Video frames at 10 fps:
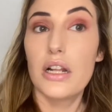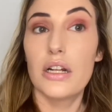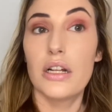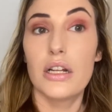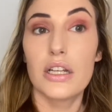
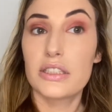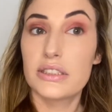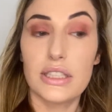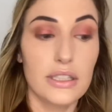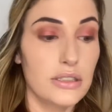
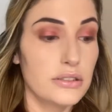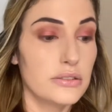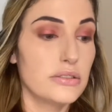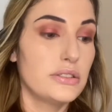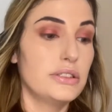
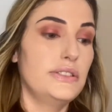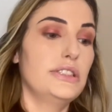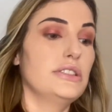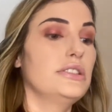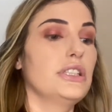lockdown,
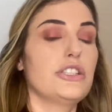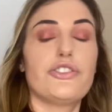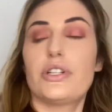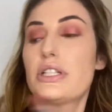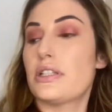gotta
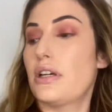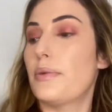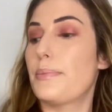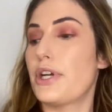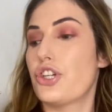dress
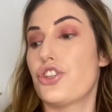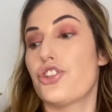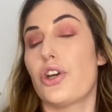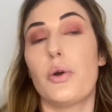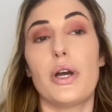up,
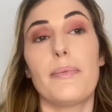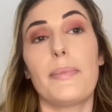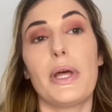show up.